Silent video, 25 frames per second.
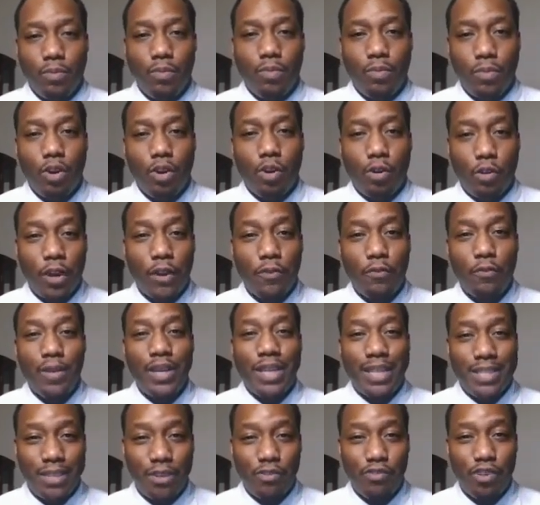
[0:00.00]
or if we
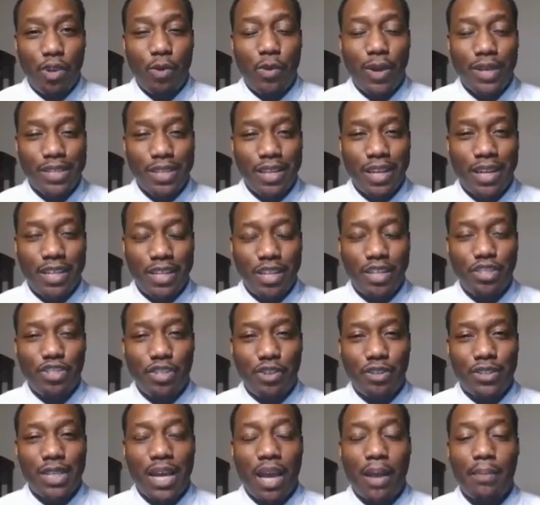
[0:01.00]
need to request an
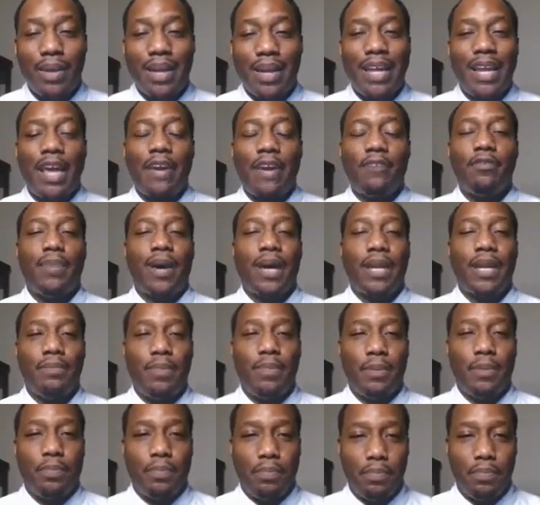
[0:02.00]
additional time, and let everybody
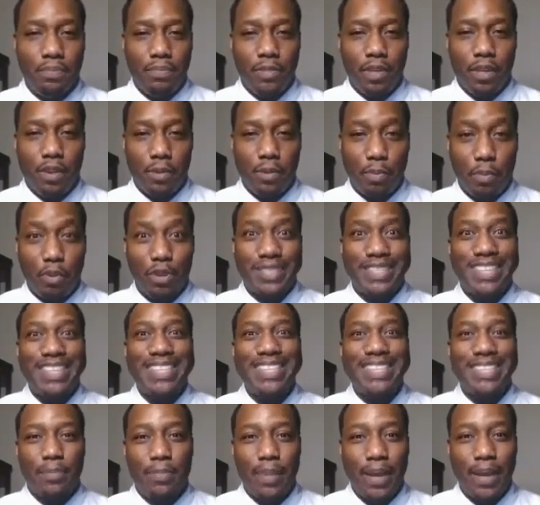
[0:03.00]
be,
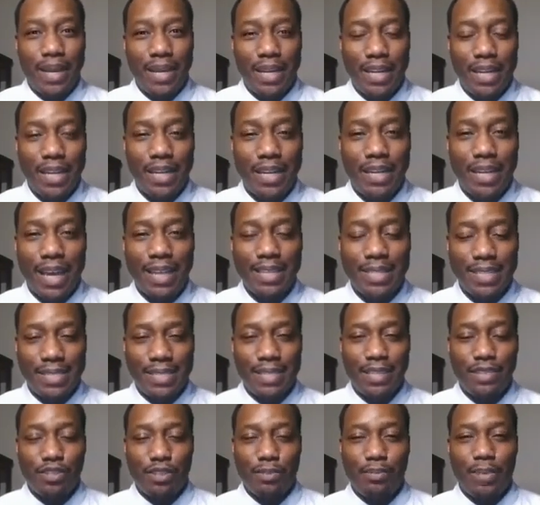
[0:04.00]
participating in that
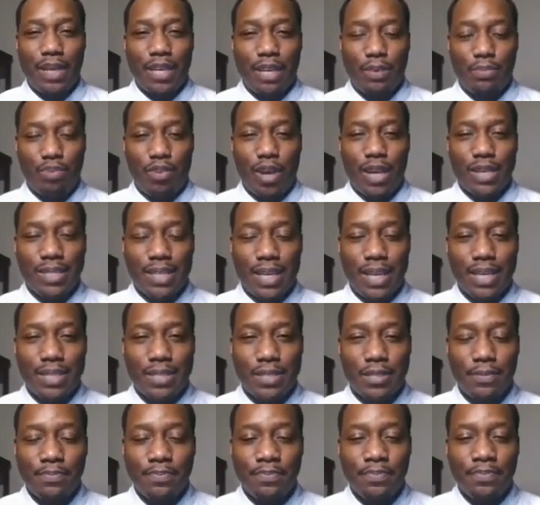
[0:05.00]
decision-making process.